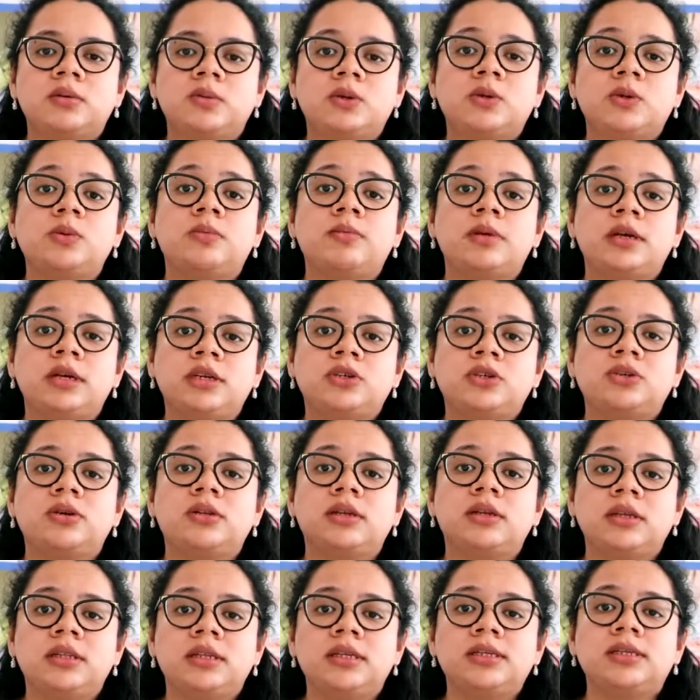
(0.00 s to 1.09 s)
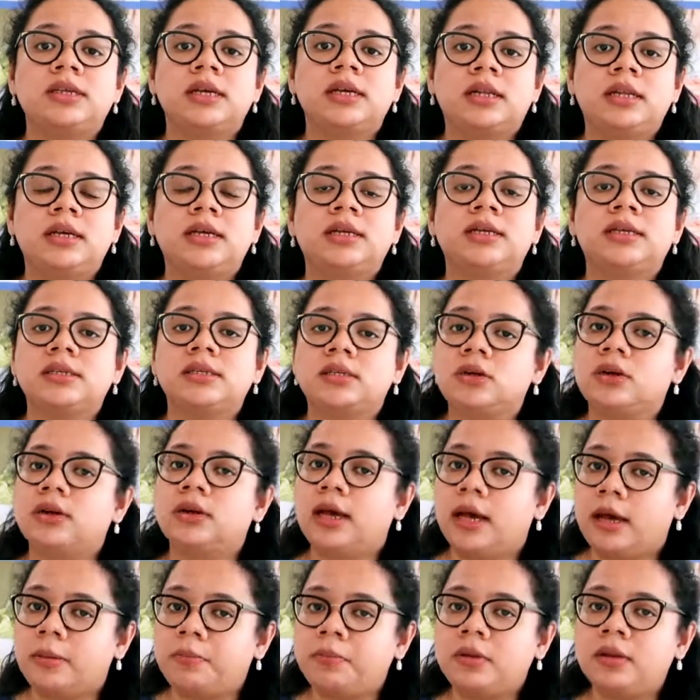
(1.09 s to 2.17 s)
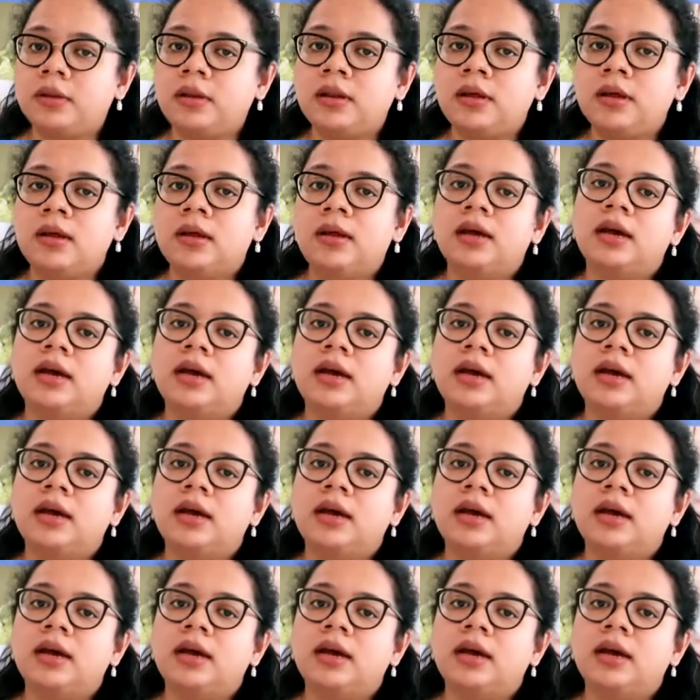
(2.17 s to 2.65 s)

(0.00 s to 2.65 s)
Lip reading: which will make sure that the sickling does not happen